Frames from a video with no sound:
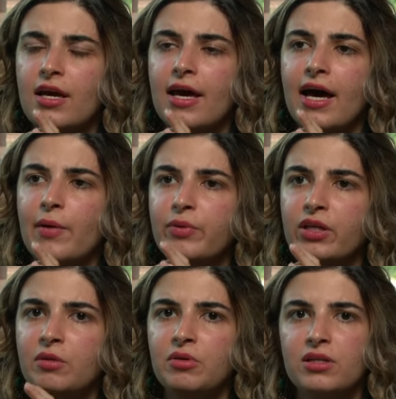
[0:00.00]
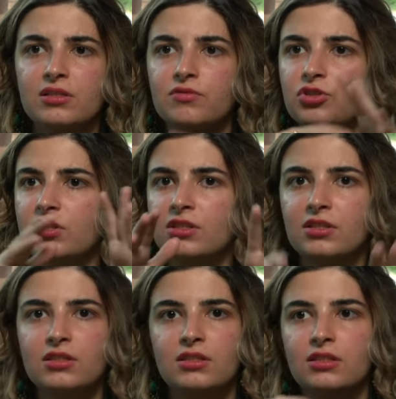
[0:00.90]
happening because of
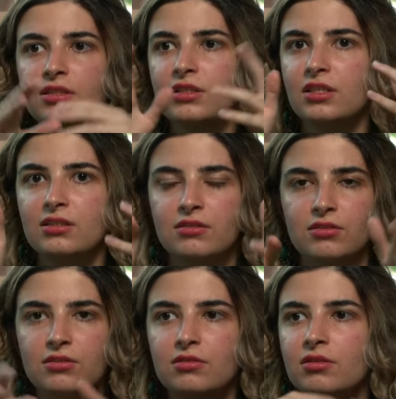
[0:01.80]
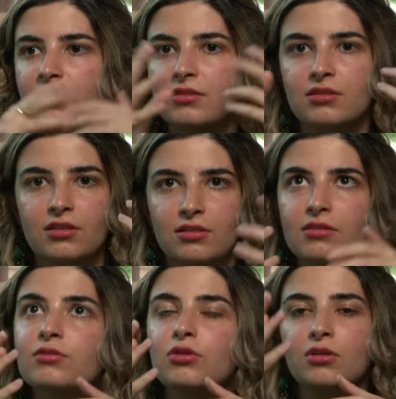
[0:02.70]
GCT and uh, the, the
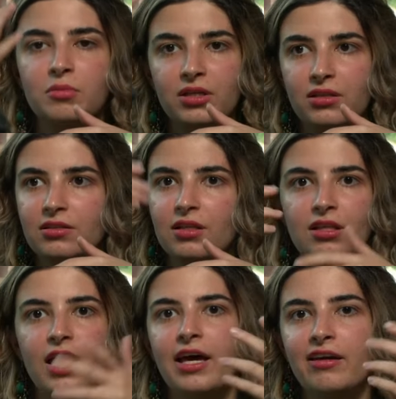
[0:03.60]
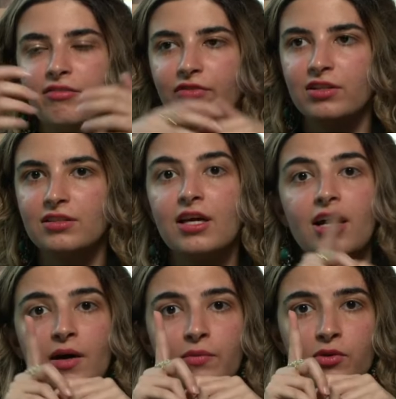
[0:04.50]
tournament and life and
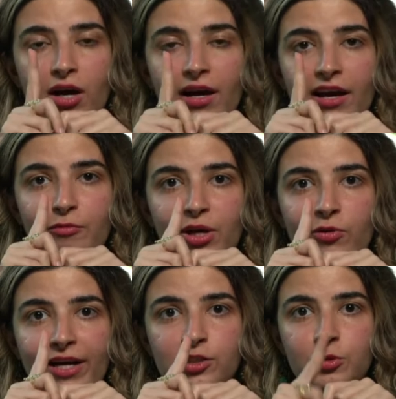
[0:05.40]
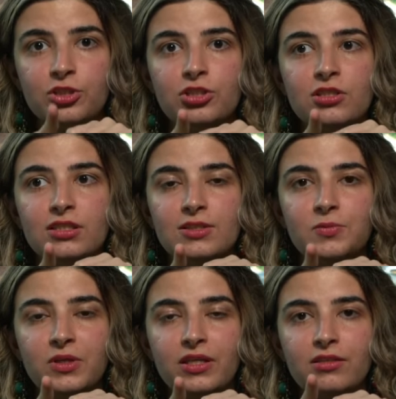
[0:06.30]
I'm I have my graduations this
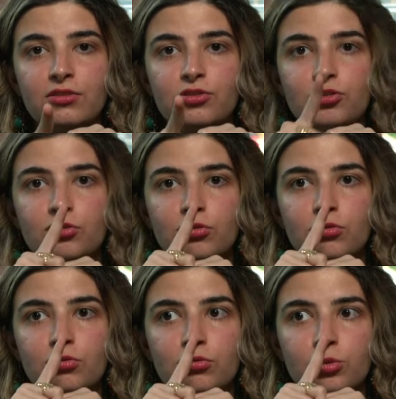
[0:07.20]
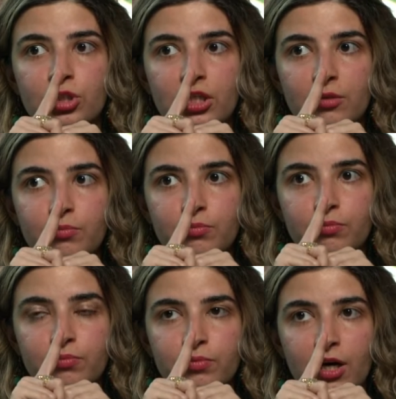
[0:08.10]
weekend so keep
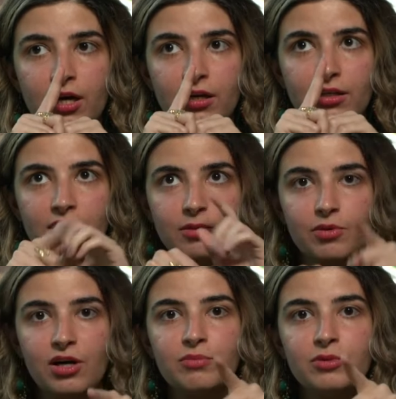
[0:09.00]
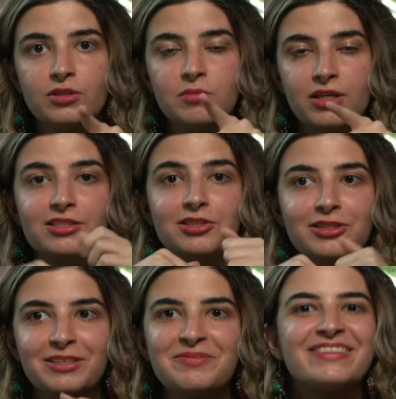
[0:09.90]
uh, keep up with my Instagram